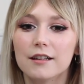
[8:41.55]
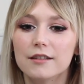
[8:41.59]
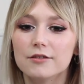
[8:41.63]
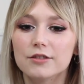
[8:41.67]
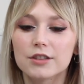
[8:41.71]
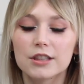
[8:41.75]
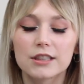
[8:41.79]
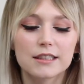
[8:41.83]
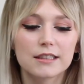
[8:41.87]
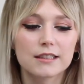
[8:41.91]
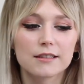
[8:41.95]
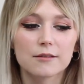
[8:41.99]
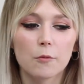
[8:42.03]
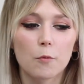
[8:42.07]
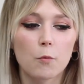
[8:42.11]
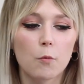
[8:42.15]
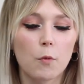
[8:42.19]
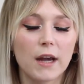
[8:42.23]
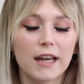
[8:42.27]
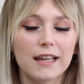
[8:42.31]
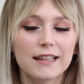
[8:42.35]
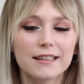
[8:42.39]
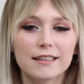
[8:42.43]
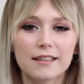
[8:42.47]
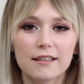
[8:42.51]
Just
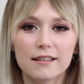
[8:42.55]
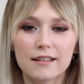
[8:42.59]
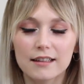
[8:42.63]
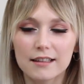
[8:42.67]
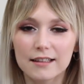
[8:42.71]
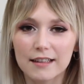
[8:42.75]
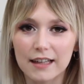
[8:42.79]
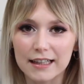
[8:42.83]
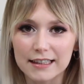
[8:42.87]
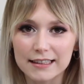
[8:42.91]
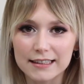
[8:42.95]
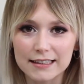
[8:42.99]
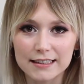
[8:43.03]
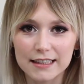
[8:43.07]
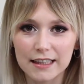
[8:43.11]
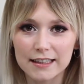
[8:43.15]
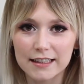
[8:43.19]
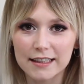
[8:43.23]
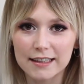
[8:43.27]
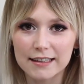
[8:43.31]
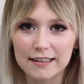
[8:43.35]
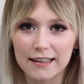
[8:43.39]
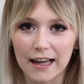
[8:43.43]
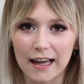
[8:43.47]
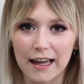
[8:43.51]
wait till a nice
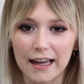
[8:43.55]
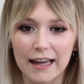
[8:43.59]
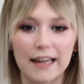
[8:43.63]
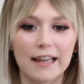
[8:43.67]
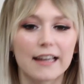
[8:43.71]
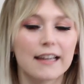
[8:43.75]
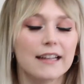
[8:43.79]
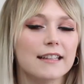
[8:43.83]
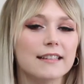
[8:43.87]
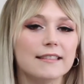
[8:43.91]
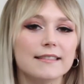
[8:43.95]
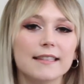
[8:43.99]
sunny day,